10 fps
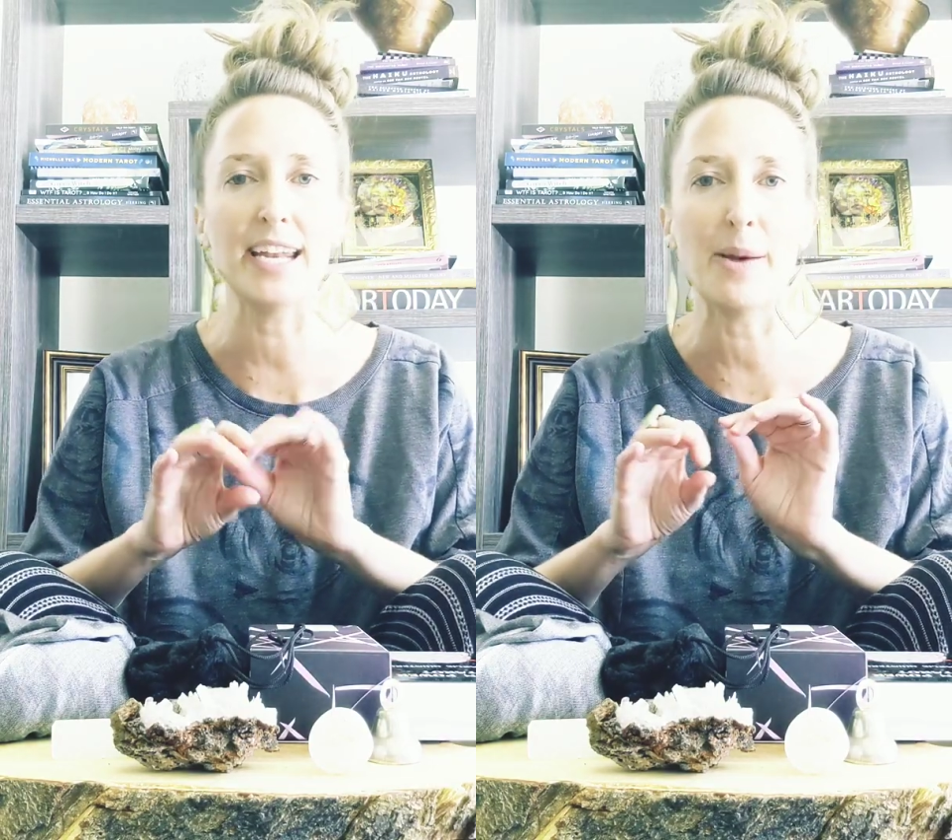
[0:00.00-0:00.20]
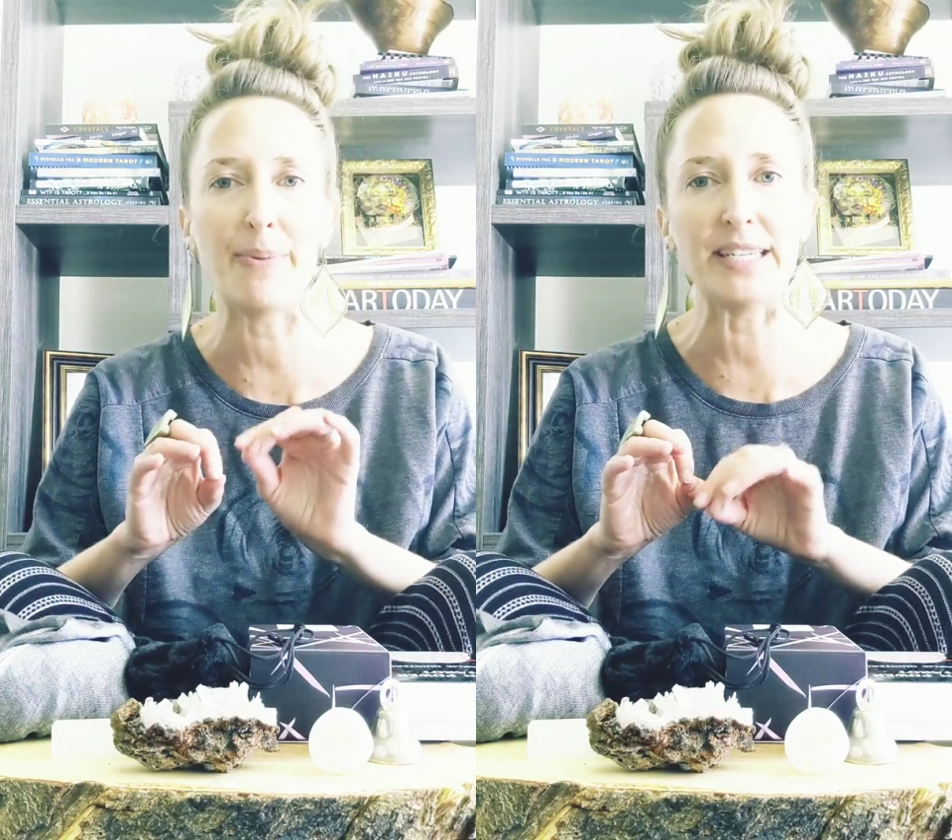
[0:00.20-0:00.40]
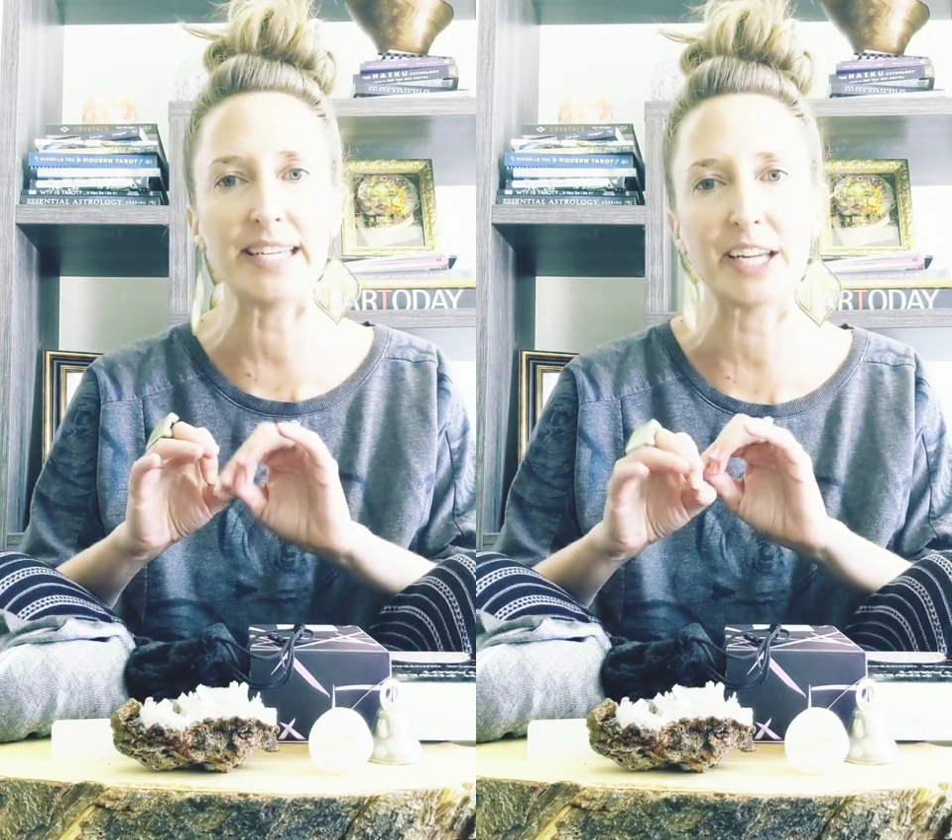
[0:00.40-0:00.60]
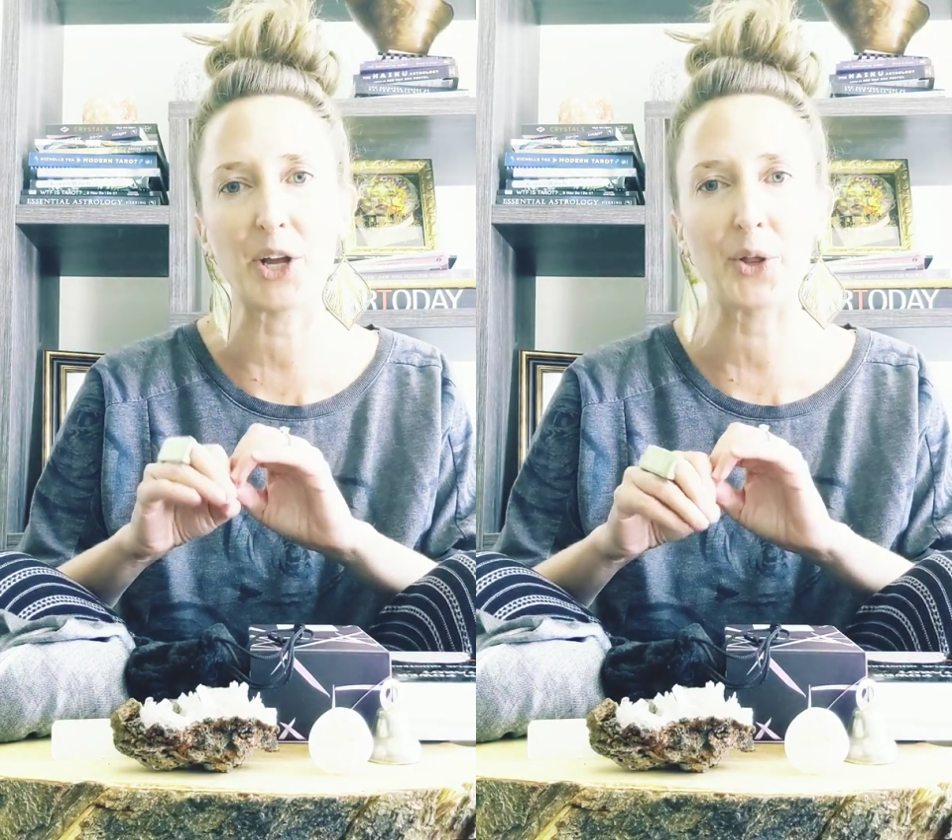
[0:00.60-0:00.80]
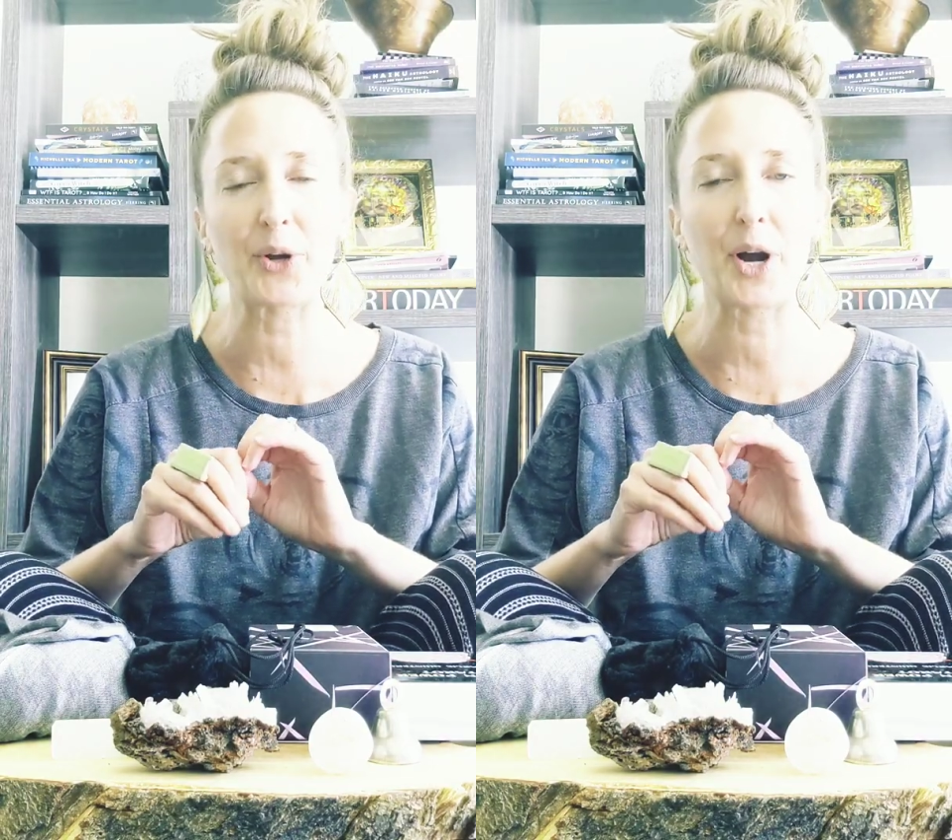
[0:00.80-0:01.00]
in a
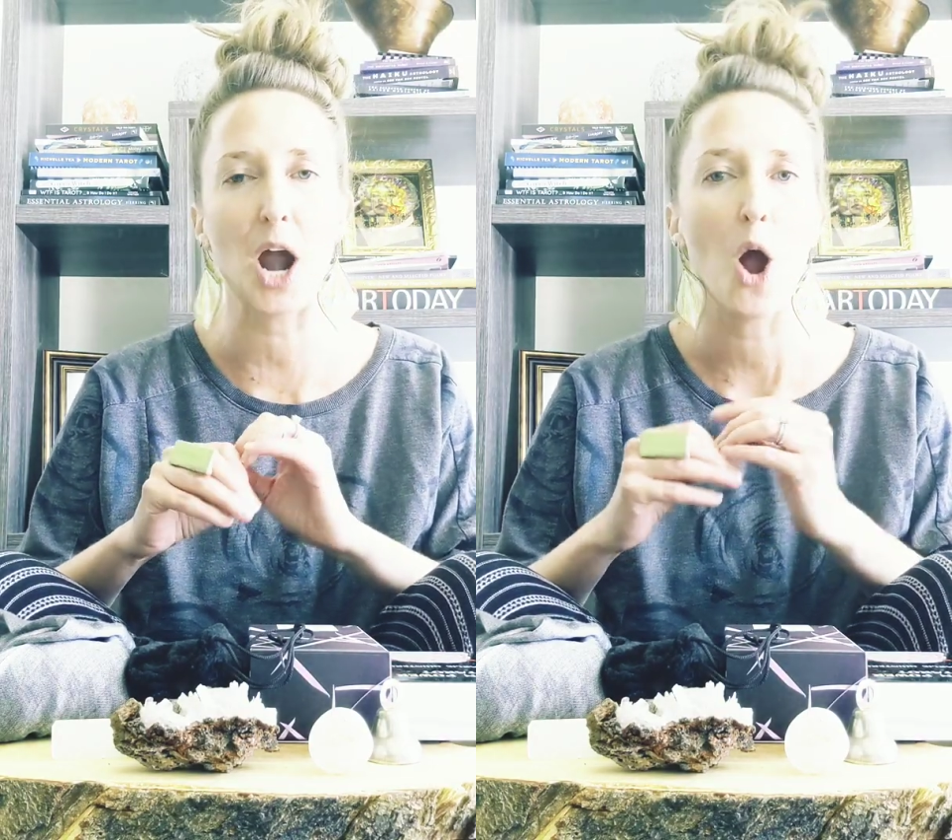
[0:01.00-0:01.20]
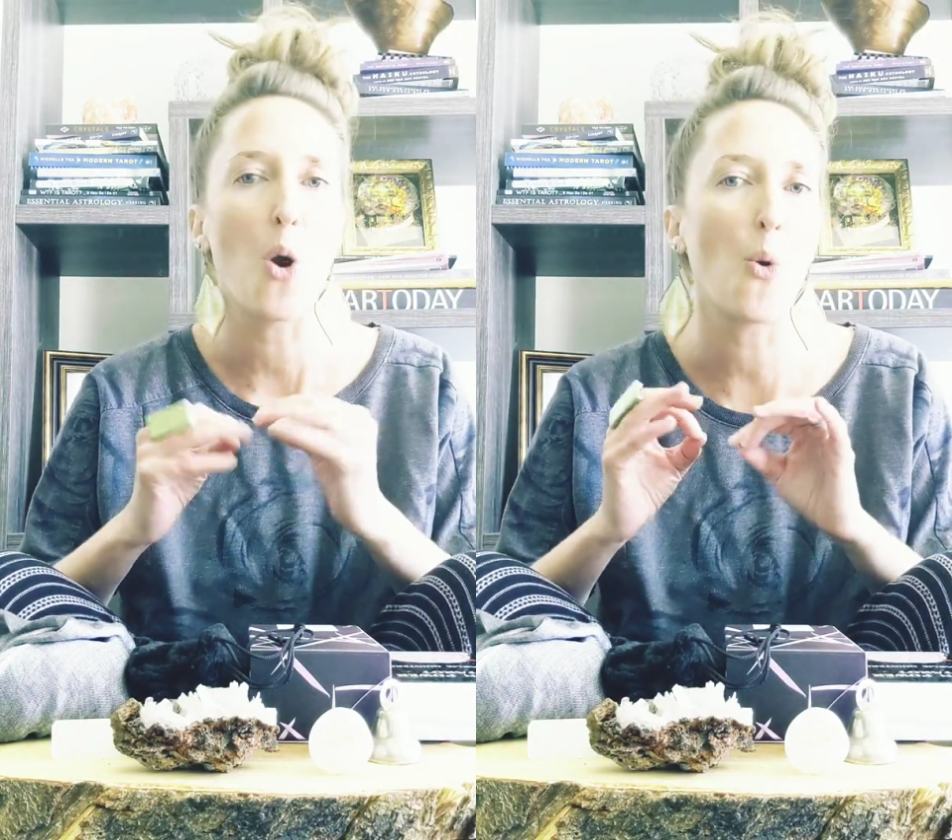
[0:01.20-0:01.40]
particular